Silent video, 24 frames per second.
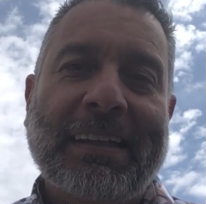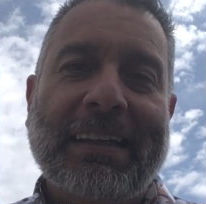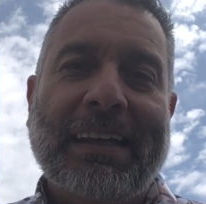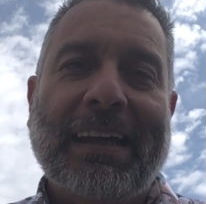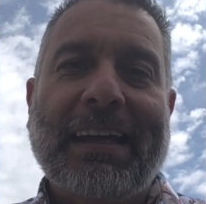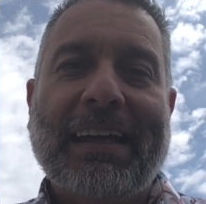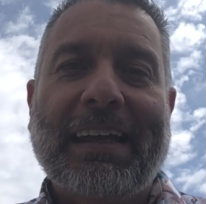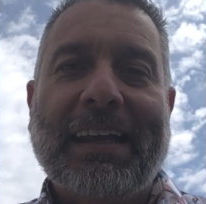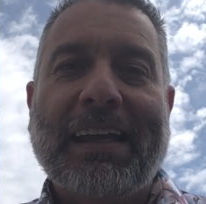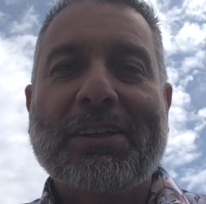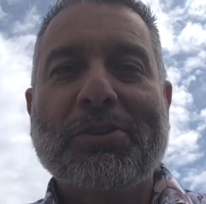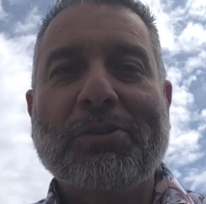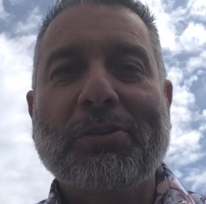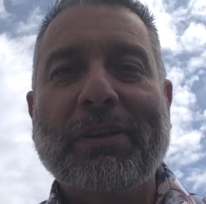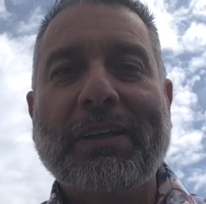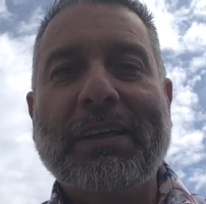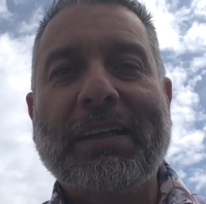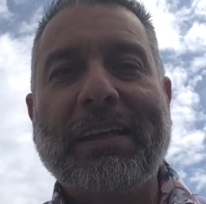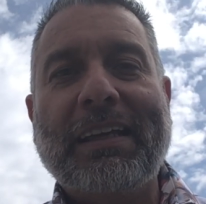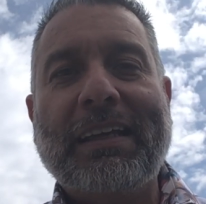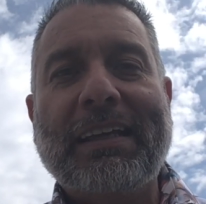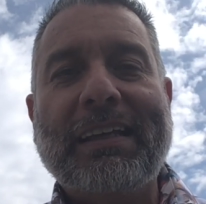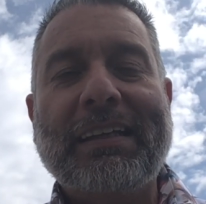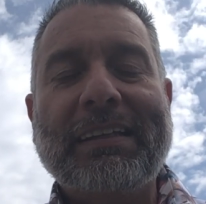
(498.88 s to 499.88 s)
are
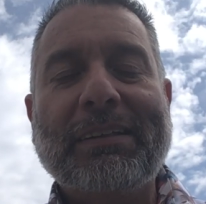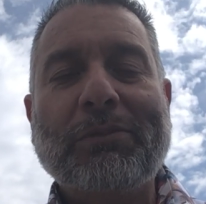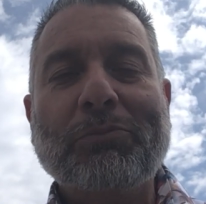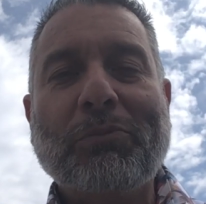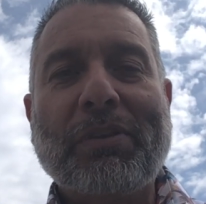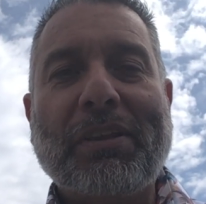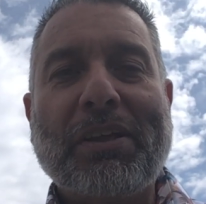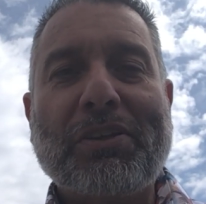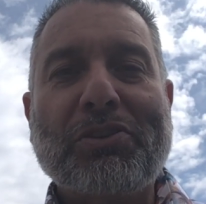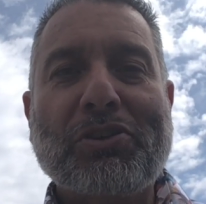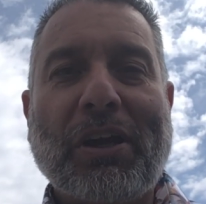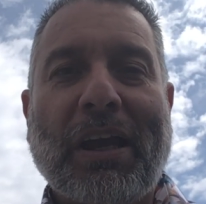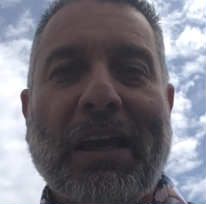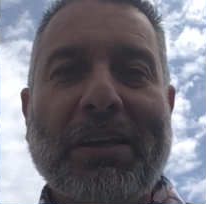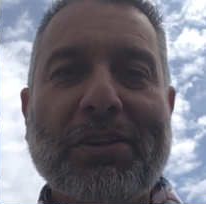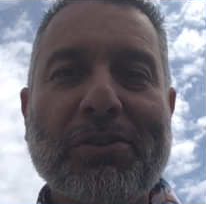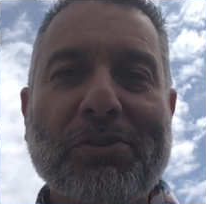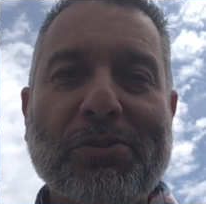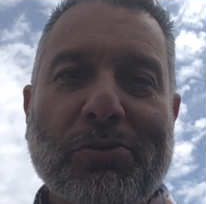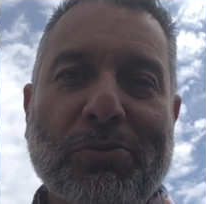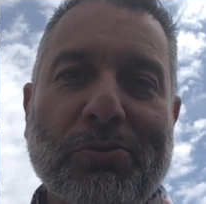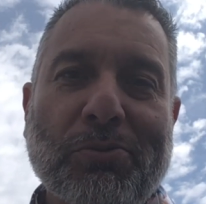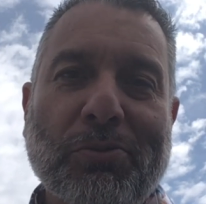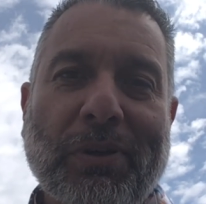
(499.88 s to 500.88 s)
actually in with a
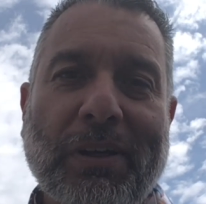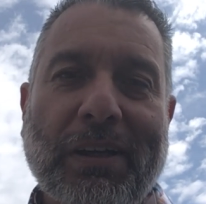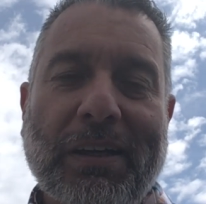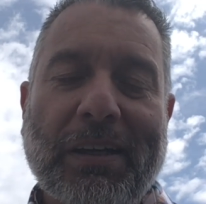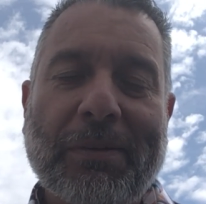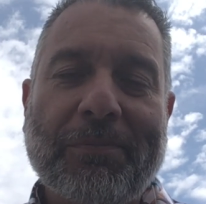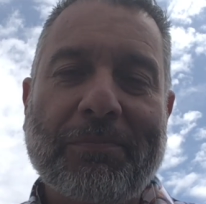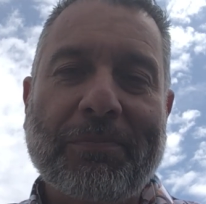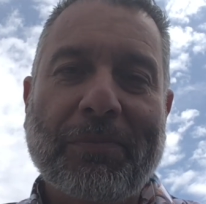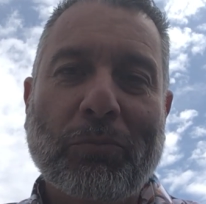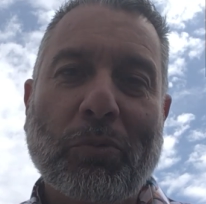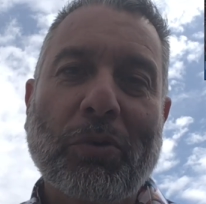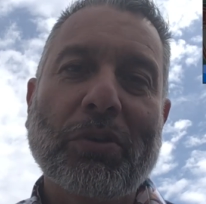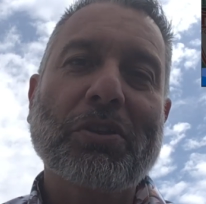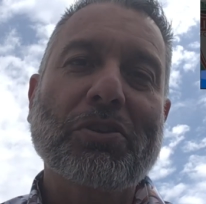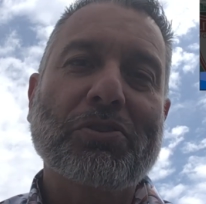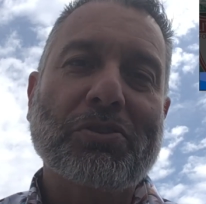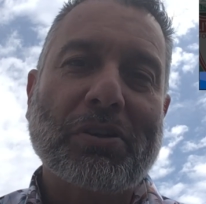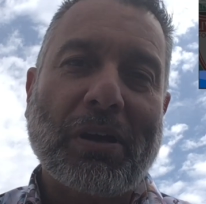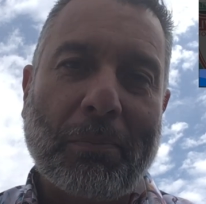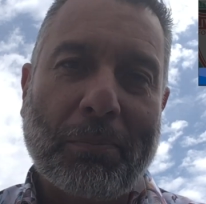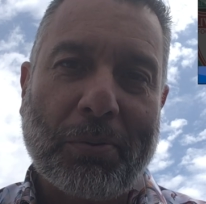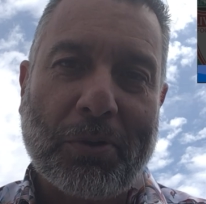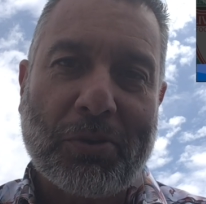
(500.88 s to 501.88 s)
chance to win the
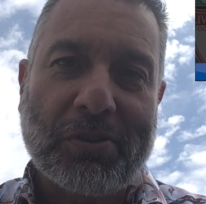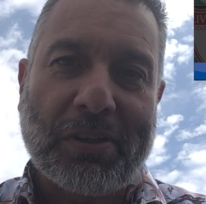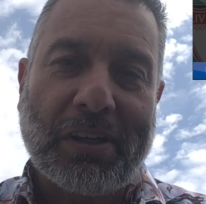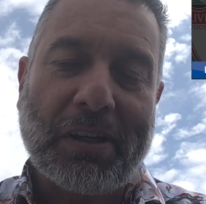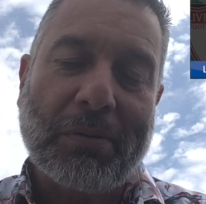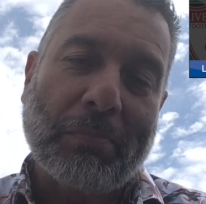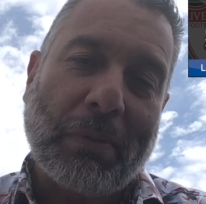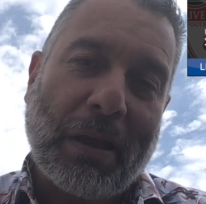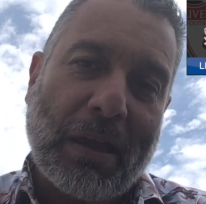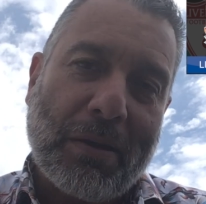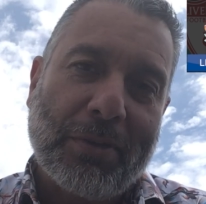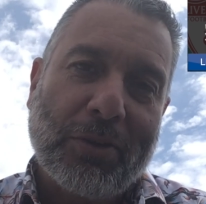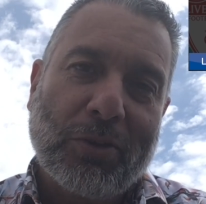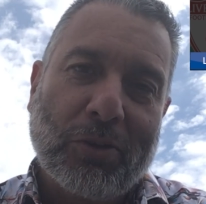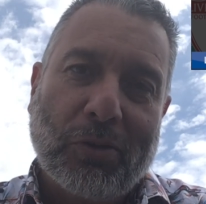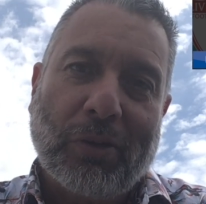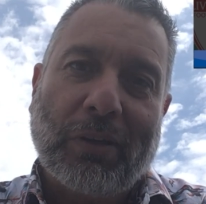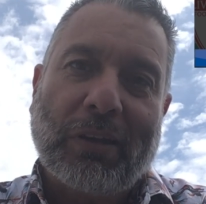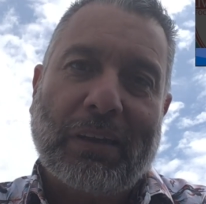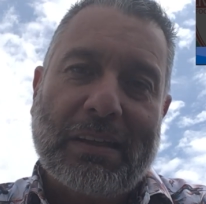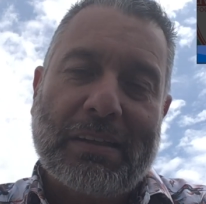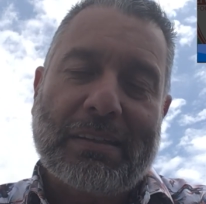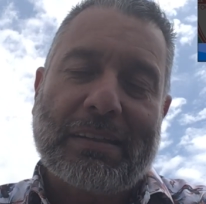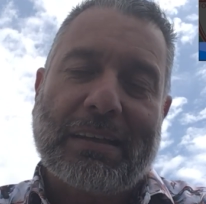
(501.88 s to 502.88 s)
Champions League maybe,
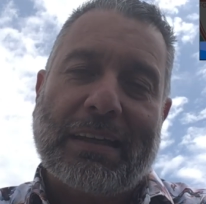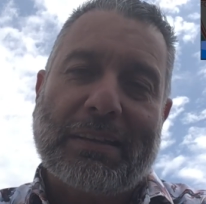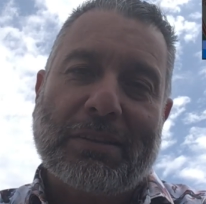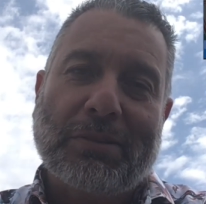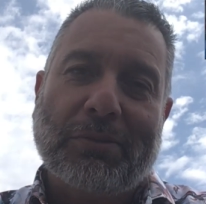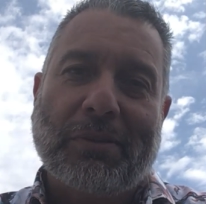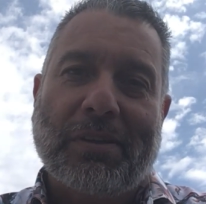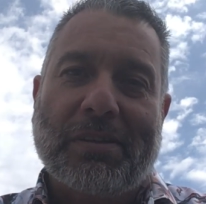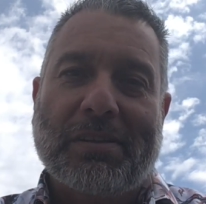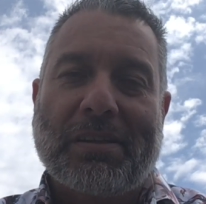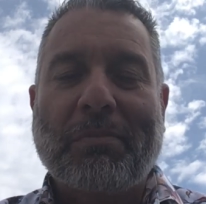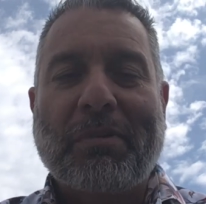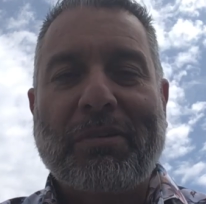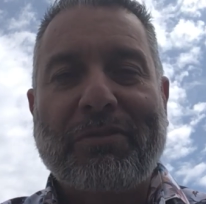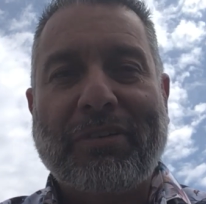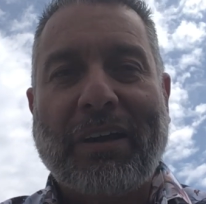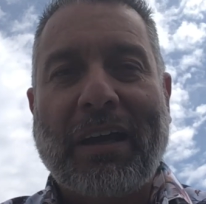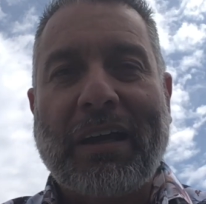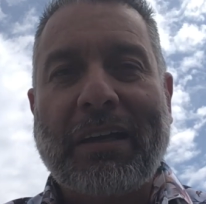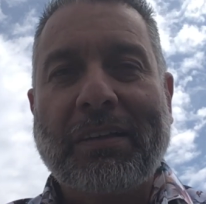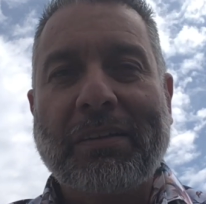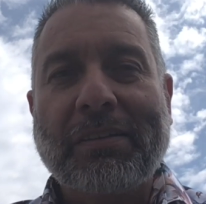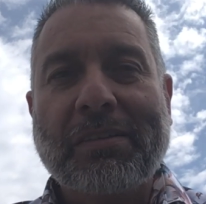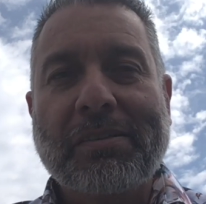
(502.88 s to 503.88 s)
or at least get to the
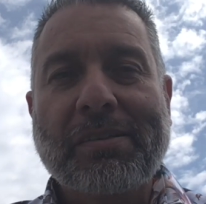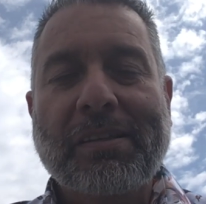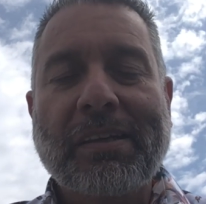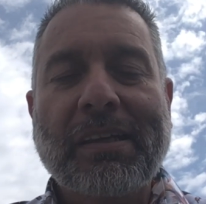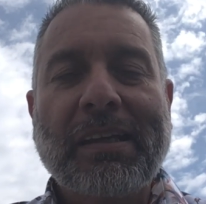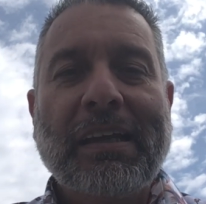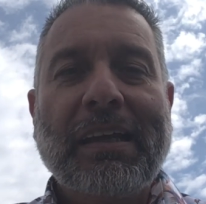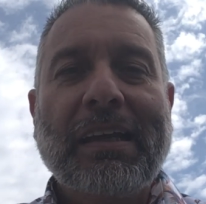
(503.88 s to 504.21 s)
semi-finals.